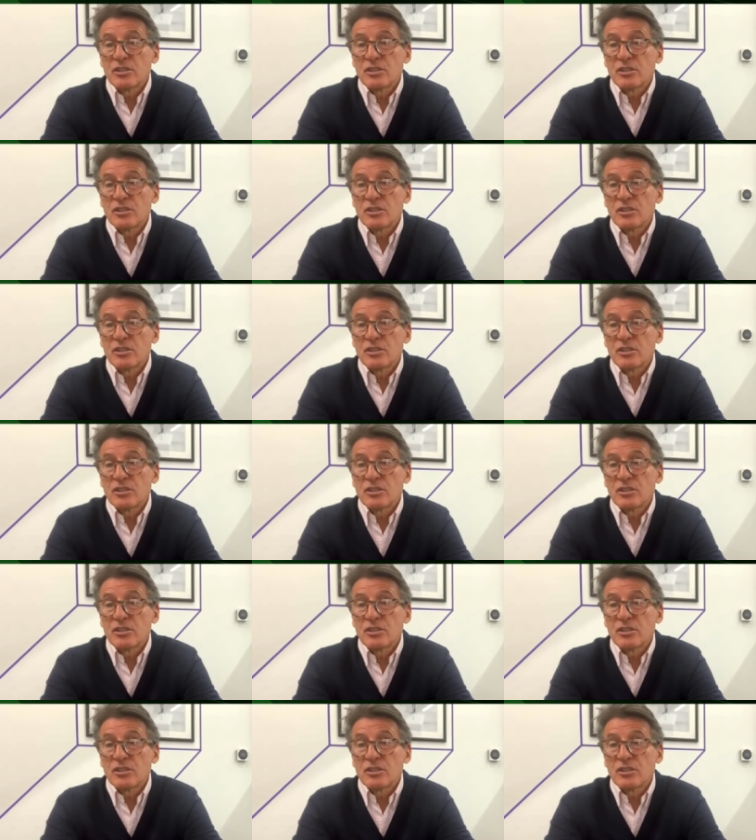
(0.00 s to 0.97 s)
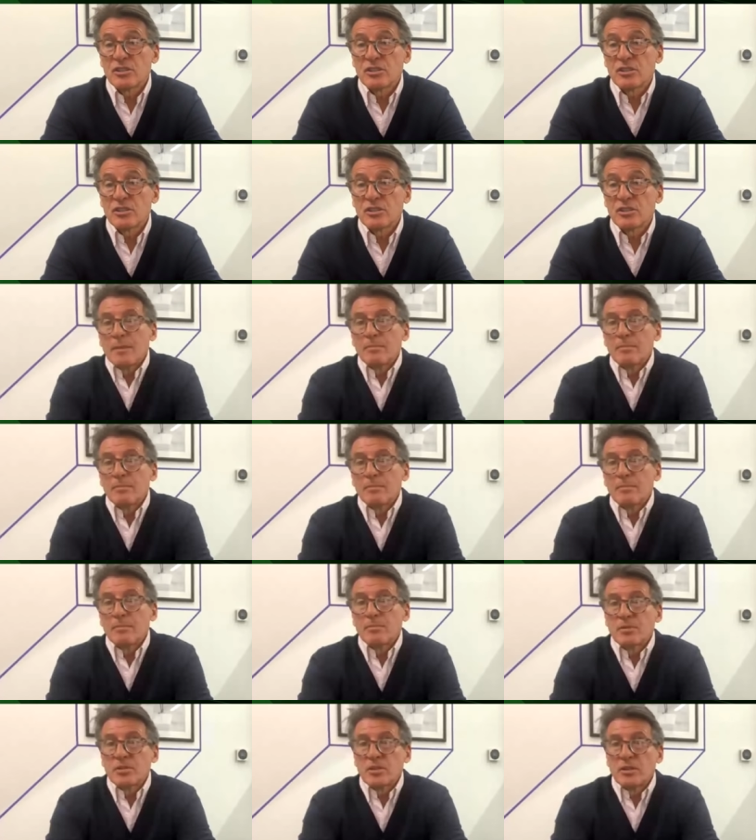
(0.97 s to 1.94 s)
We have to accept
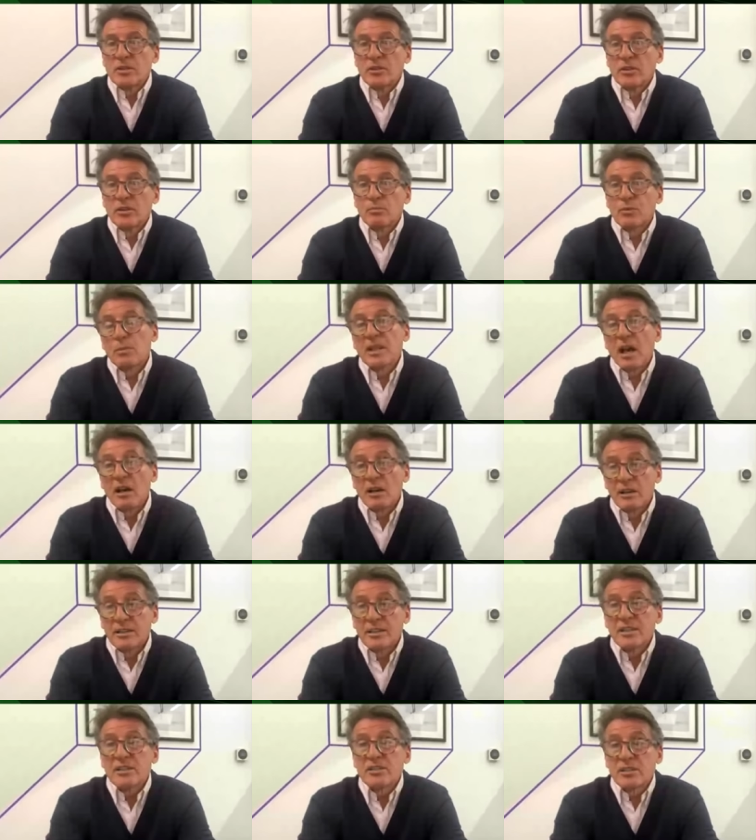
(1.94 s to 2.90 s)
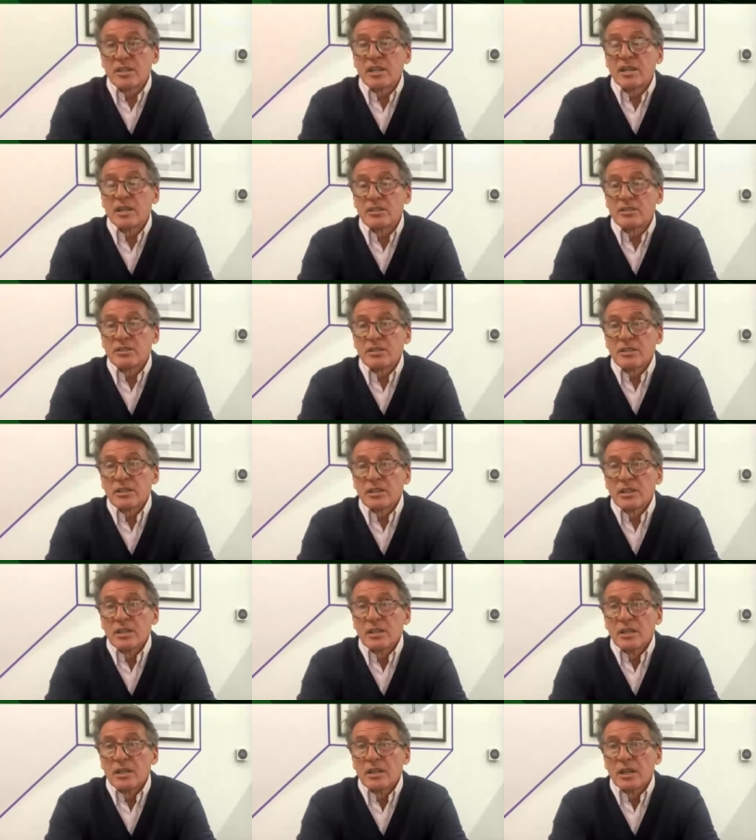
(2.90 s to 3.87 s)
that prob hardest hit
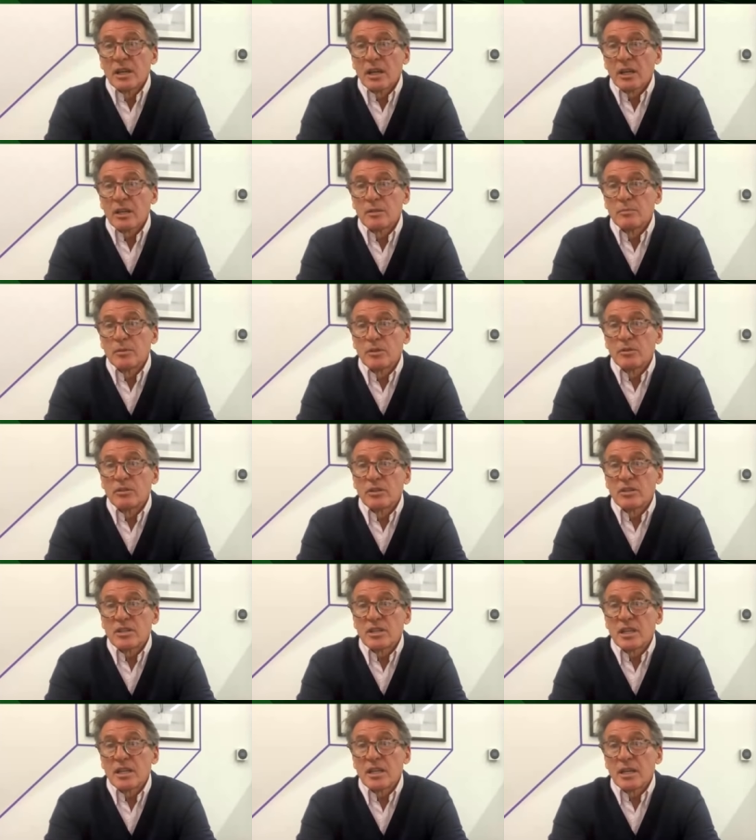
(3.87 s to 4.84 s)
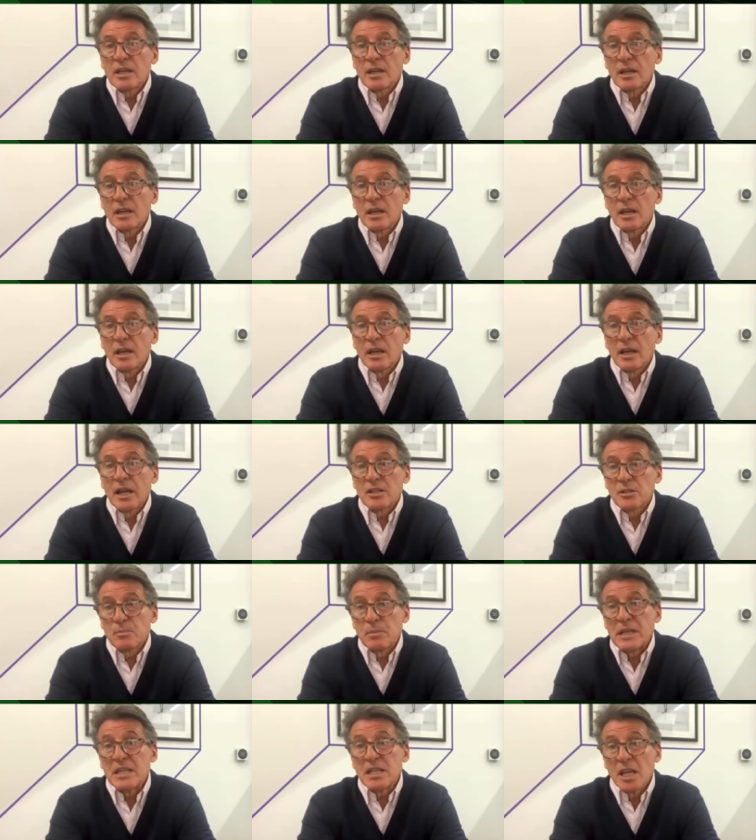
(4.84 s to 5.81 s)
community uh,
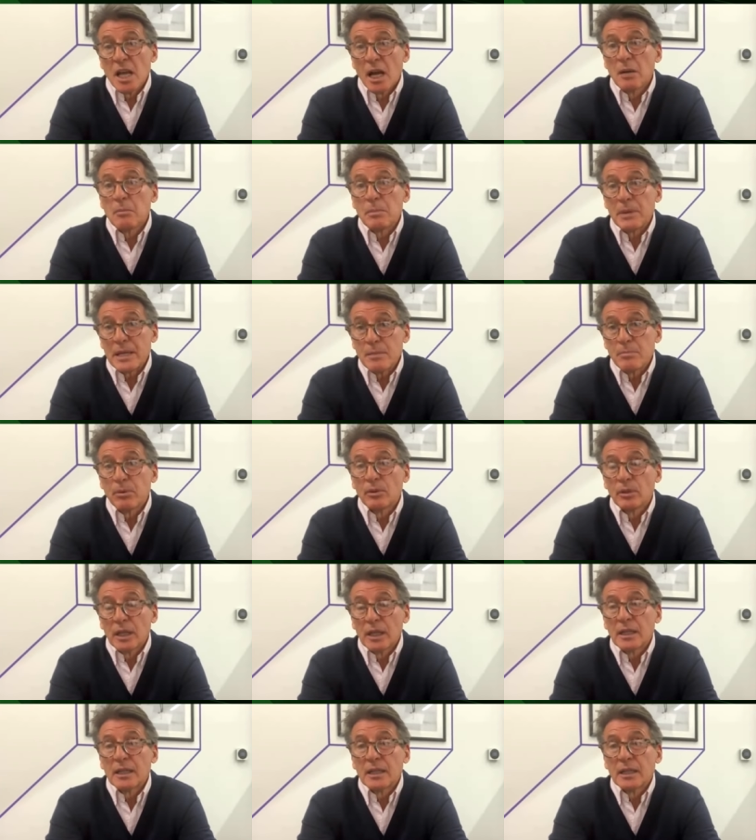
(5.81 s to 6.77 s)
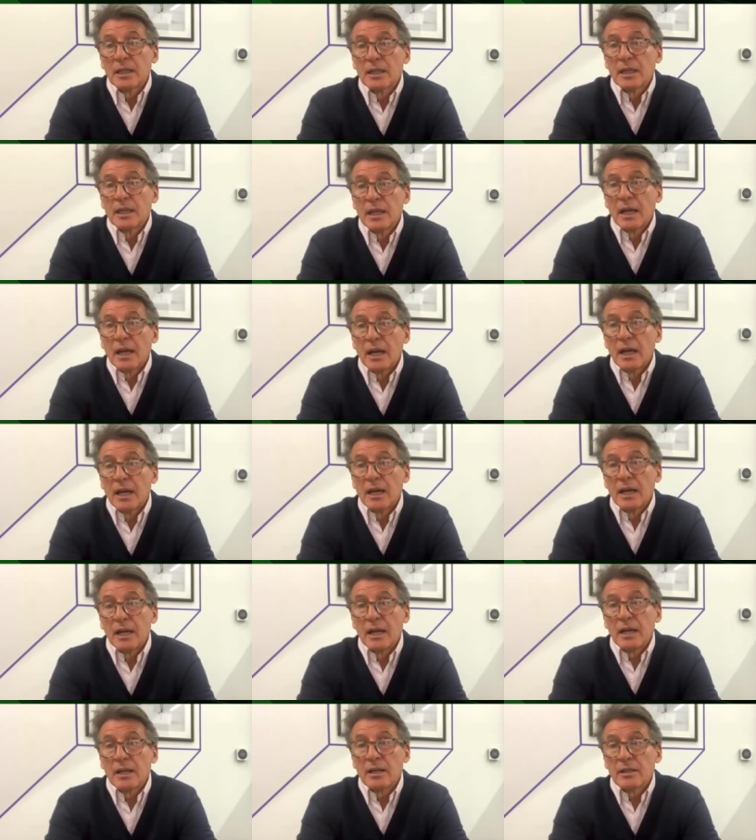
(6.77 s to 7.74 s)
has been young people
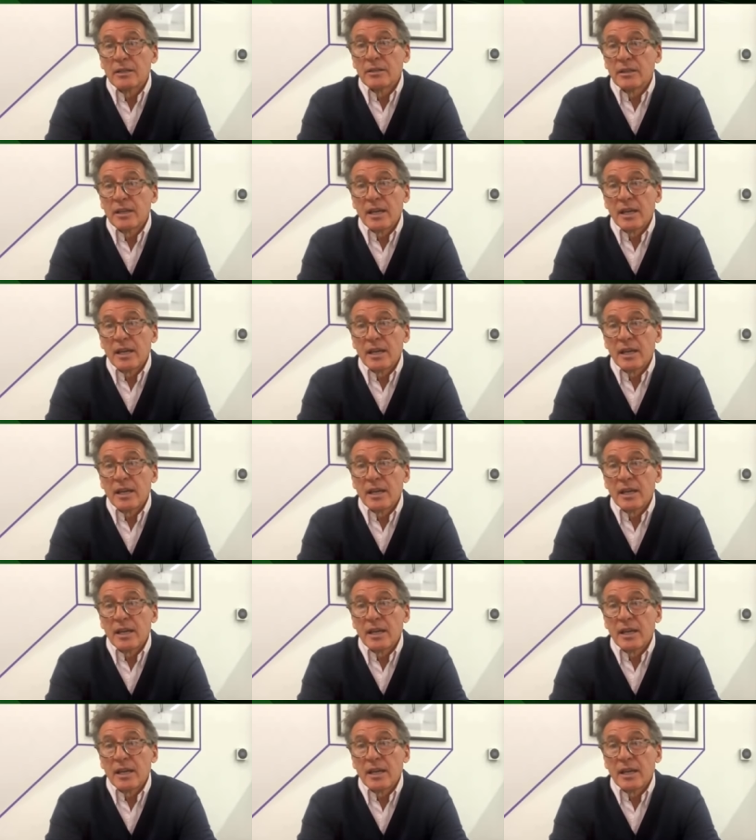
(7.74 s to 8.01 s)
uh,